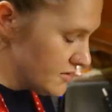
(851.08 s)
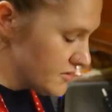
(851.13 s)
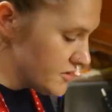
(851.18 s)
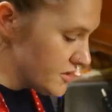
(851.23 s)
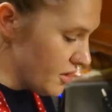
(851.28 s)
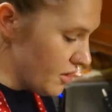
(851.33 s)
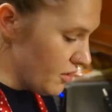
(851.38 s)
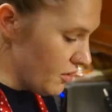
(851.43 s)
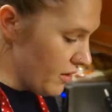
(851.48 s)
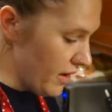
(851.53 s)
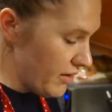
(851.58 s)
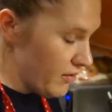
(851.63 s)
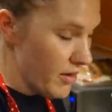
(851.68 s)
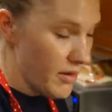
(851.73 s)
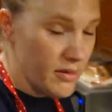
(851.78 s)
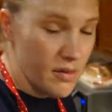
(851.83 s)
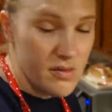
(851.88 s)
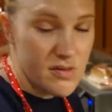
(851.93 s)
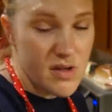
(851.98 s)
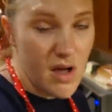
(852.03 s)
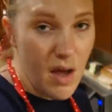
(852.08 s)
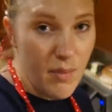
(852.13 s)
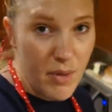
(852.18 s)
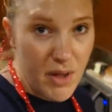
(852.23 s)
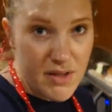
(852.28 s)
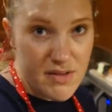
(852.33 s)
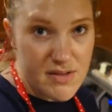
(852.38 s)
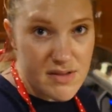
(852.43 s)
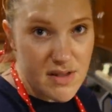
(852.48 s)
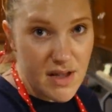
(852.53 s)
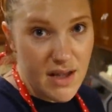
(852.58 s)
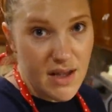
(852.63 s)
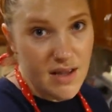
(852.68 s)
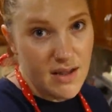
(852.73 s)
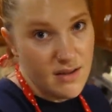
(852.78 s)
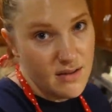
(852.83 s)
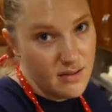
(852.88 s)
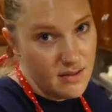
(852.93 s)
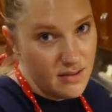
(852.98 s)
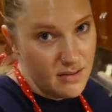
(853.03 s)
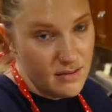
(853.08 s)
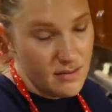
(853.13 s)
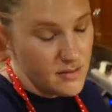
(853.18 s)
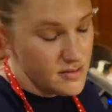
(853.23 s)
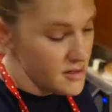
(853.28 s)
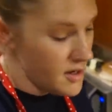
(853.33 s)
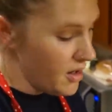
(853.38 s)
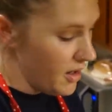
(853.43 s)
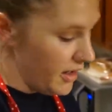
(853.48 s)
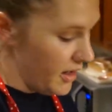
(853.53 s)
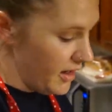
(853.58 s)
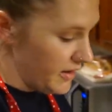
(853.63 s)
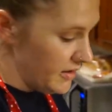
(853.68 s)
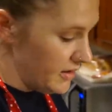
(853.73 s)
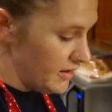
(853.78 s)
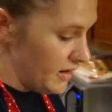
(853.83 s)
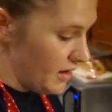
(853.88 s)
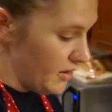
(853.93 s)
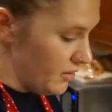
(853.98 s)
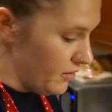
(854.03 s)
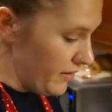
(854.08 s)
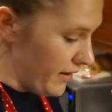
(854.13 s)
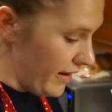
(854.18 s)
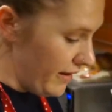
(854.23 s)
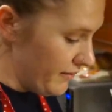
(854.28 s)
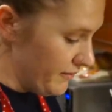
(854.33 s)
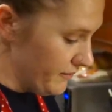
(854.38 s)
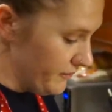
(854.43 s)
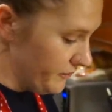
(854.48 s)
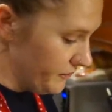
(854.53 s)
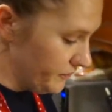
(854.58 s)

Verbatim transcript: So I read those comments and sorry, I did not know that.